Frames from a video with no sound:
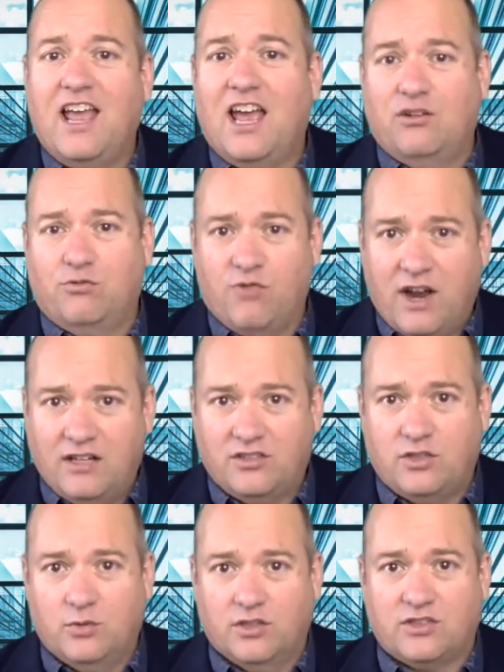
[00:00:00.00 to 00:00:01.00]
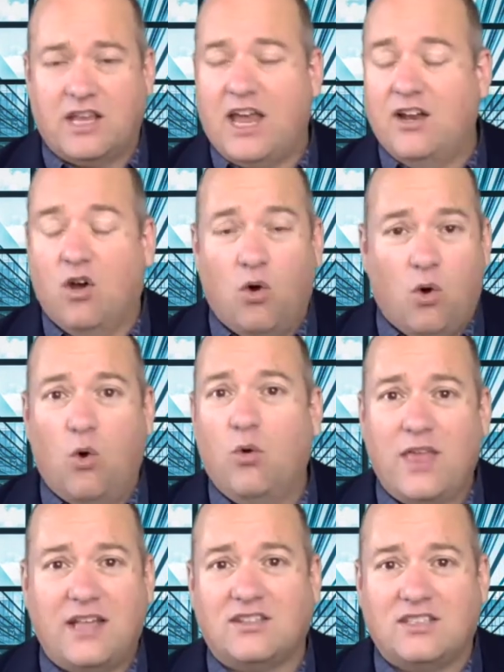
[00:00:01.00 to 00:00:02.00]
and read it to us. And all
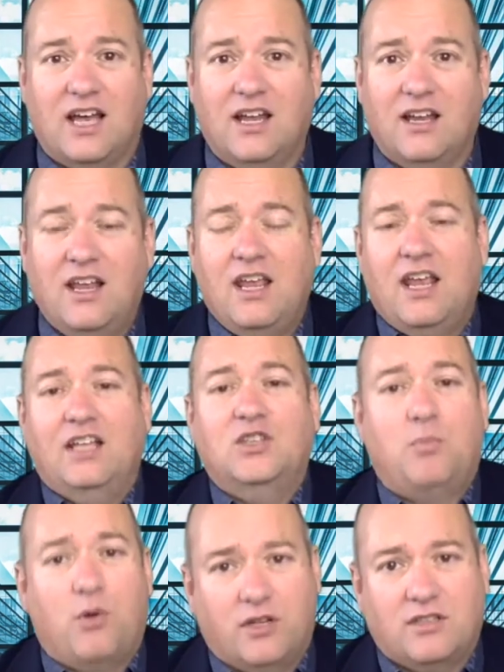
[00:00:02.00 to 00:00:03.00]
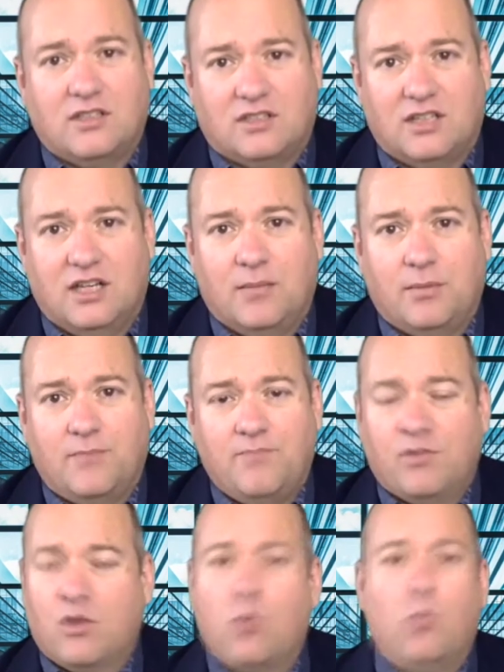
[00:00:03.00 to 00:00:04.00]
that's done is put it to sleep.
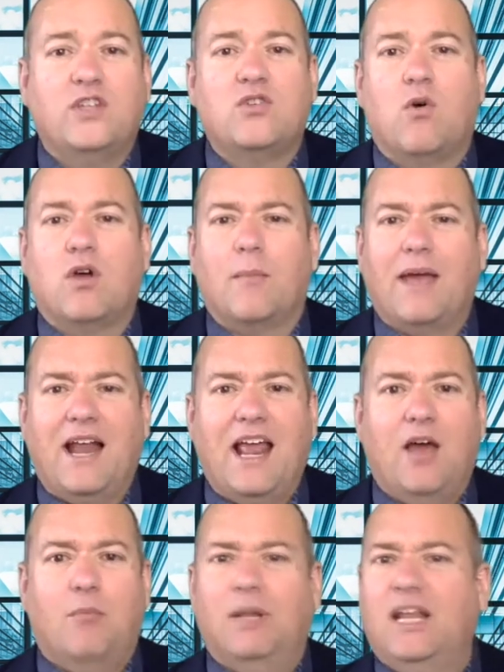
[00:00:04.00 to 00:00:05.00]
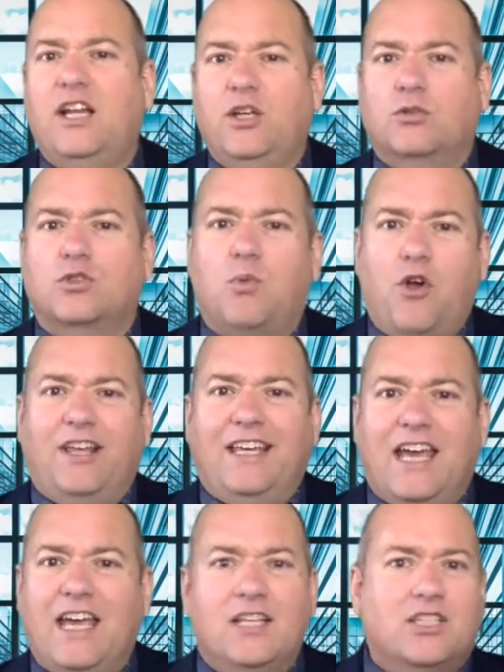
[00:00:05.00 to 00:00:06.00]
We talk about how millennials won't
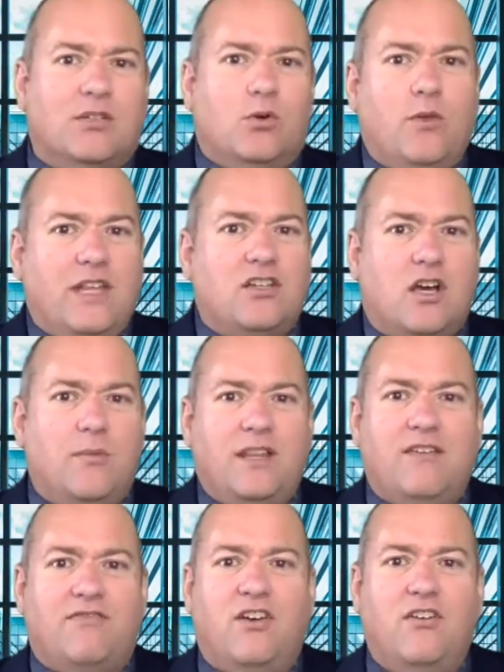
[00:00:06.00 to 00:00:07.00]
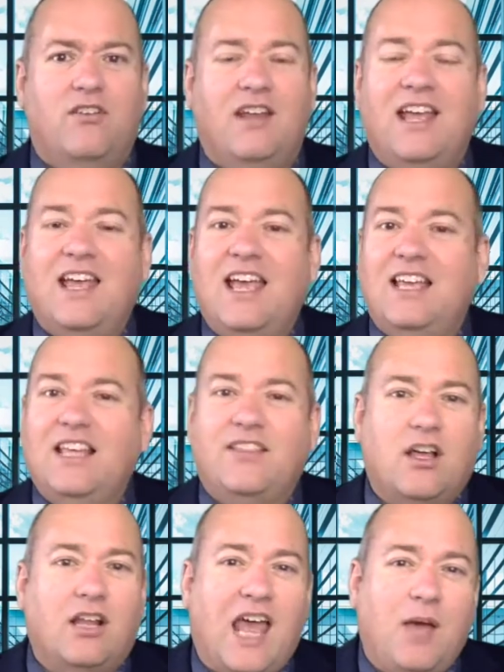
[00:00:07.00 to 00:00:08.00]
engage, they're all the time on their phone yet
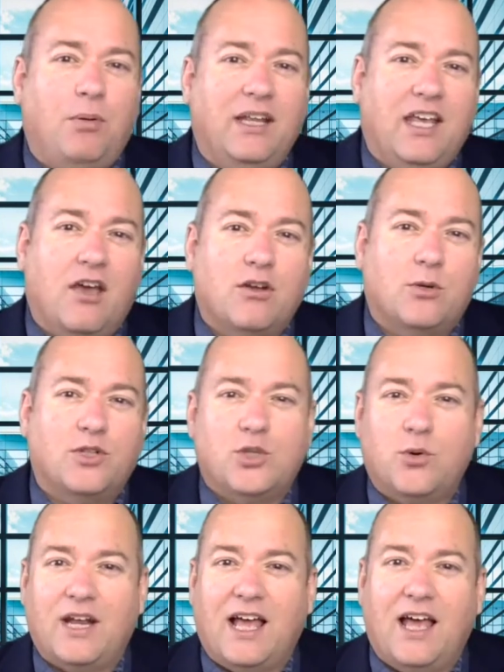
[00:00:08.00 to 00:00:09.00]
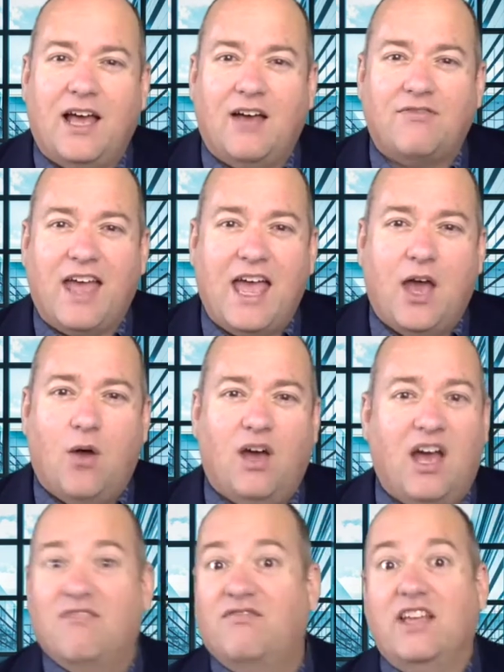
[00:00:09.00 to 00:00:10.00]
they'll happily go to a two and a half hour
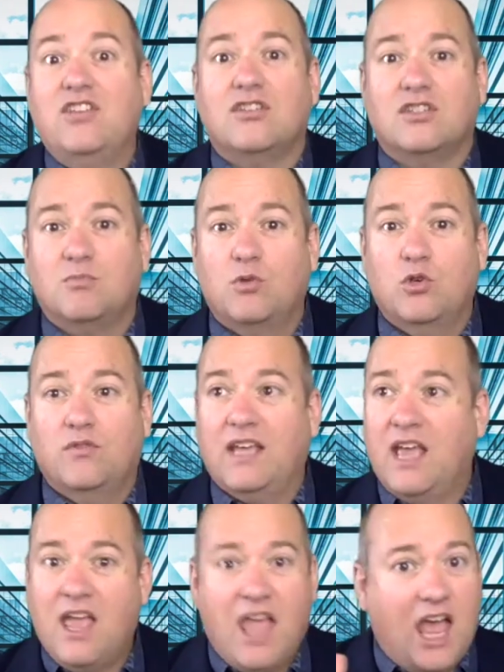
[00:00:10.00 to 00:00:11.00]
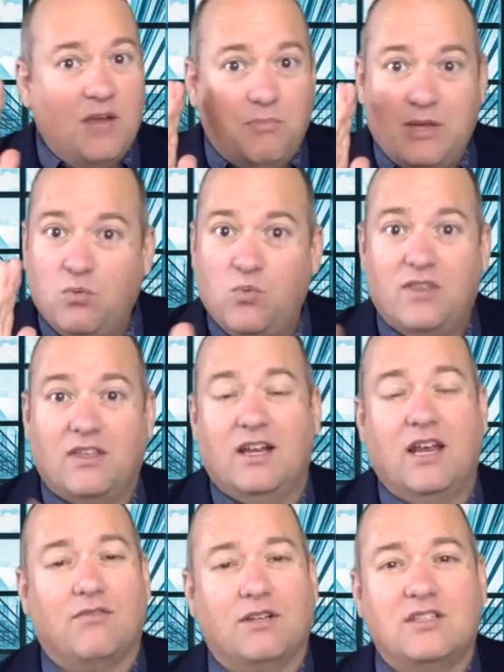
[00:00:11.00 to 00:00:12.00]
Avengers movie and be with it
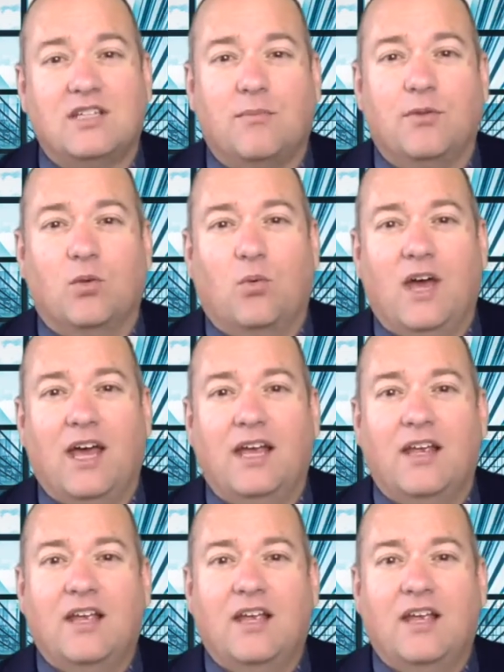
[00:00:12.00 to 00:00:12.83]
every step of the way.